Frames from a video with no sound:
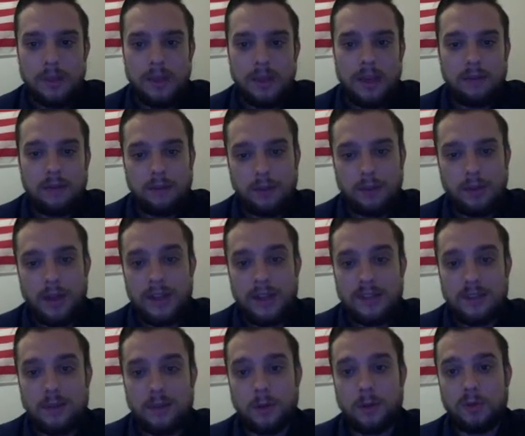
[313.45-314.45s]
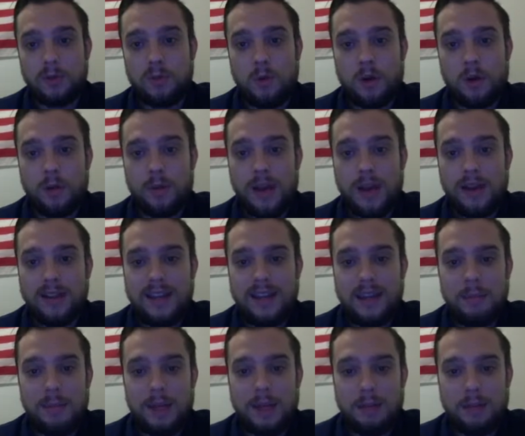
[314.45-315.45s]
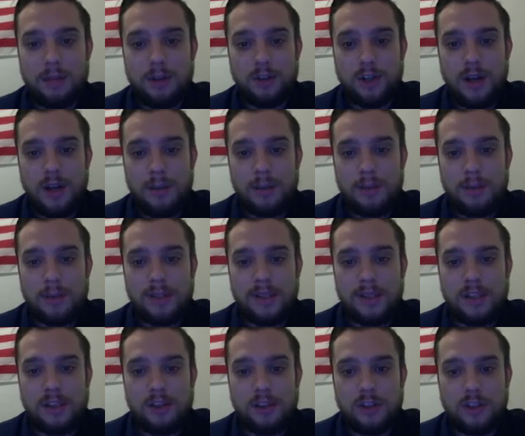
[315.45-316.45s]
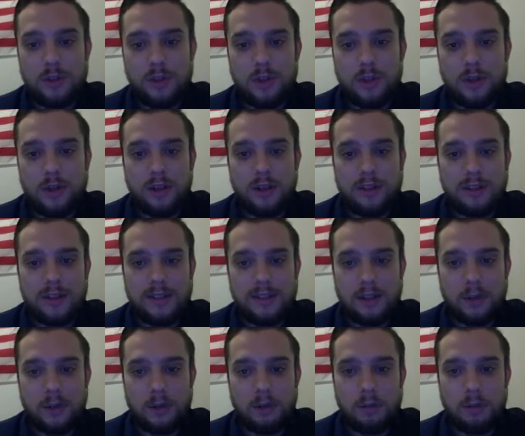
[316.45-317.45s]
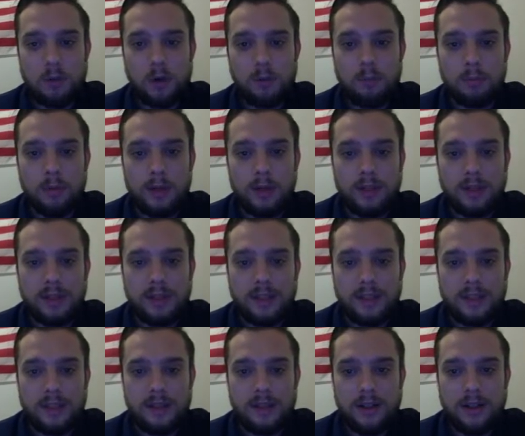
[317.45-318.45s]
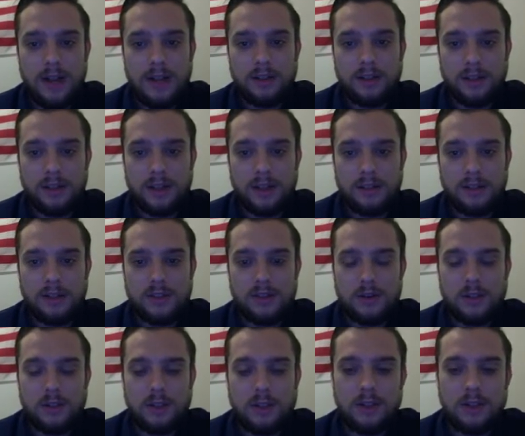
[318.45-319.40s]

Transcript: If you'd like to learn more about campaign budget optimization, you can click this Learn More button here as you're getting started.